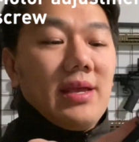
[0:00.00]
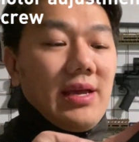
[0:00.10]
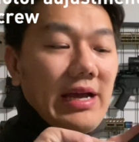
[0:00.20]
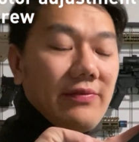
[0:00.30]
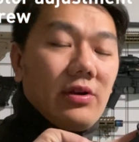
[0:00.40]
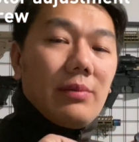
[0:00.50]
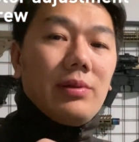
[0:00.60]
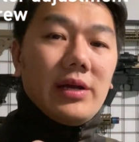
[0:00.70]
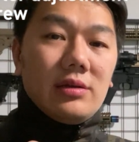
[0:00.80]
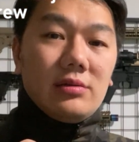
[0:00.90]
after I
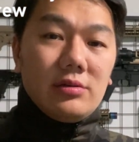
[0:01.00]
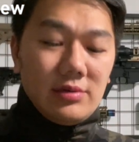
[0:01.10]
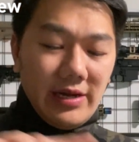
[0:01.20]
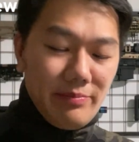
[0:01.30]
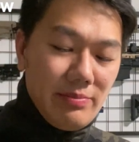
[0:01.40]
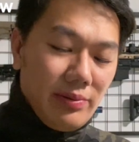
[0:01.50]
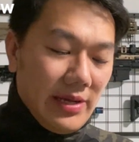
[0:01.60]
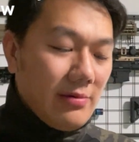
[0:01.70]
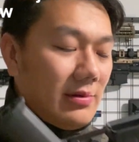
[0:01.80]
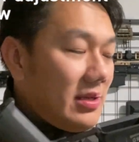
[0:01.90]
applied the glue, I've been
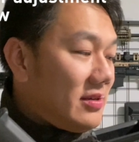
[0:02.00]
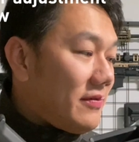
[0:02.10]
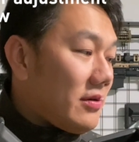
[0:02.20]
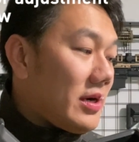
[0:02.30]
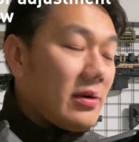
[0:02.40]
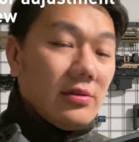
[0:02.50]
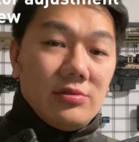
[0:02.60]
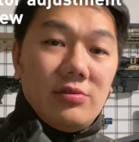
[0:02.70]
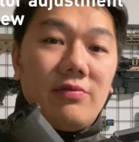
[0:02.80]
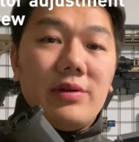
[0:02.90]
playing with this for, I don't know,
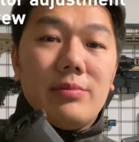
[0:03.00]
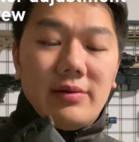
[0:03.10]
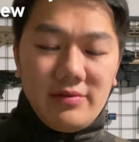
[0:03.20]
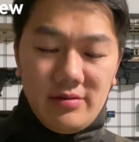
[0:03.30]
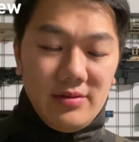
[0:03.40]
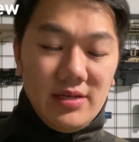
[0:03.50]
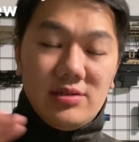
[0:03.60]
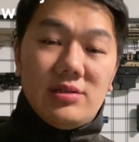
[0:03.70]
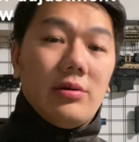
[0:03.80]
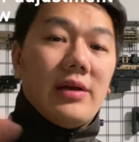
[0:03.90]
2-3 months,
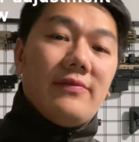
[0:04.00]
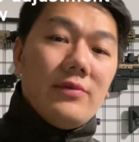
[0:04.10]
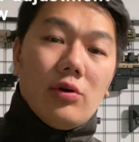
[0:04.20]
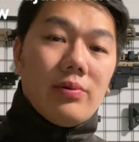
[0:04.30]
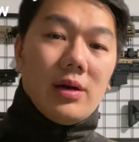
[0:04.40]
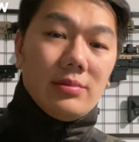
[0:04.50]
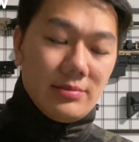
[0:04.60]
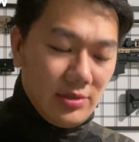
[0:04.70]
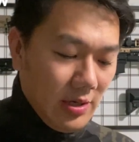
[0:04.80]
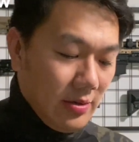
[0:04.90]
still have no problem.
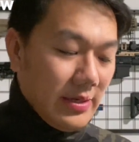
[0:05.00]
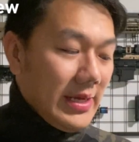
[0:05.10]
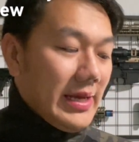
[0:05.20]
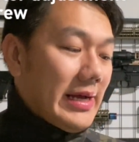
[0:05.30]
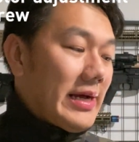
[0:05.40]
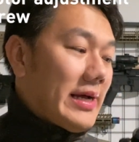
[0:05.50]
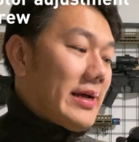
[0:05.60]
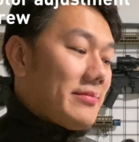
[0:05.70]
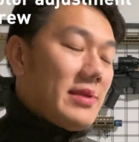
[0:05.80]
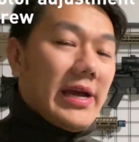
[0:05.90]
So
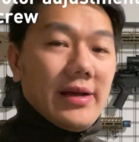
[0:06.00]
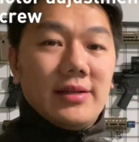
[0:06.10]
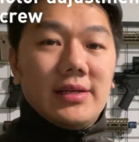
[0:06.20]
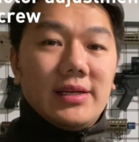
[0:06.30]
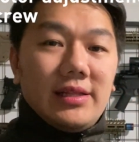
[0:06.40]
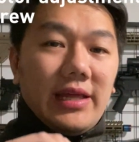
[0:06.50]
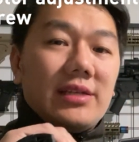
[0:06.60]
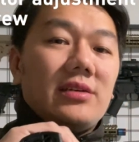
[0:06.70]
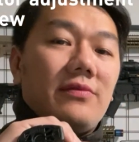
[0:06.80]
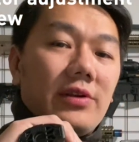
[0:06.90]
yeah,
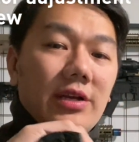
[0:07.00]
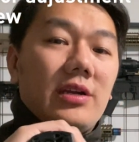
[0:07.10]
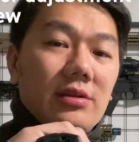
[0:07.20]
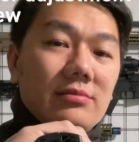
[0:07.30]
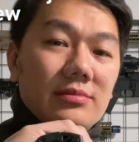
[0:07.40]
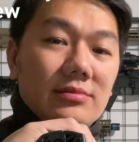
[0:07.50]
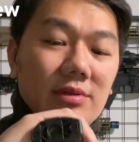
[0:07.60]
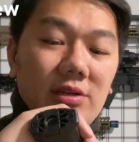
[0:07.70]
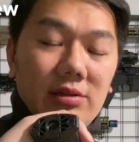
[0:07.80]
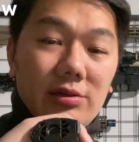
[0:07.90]
that's a very good
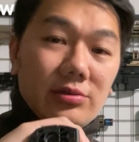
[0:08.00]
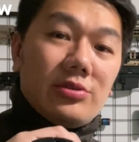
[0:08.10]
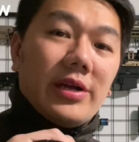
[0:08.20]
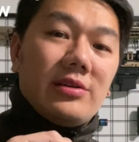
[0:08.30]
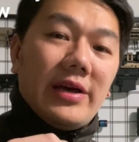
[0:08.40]
good little trick to